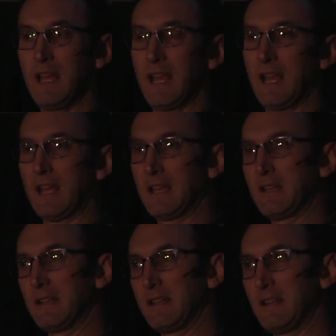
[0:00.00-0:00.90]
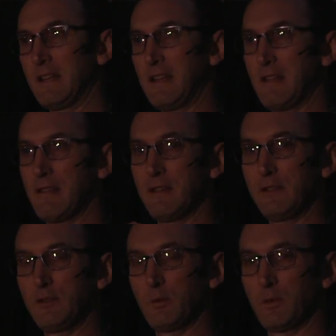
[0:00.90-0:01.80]
And
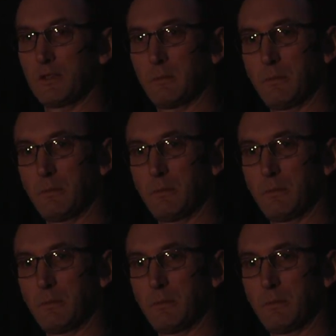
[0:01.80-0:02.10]
this was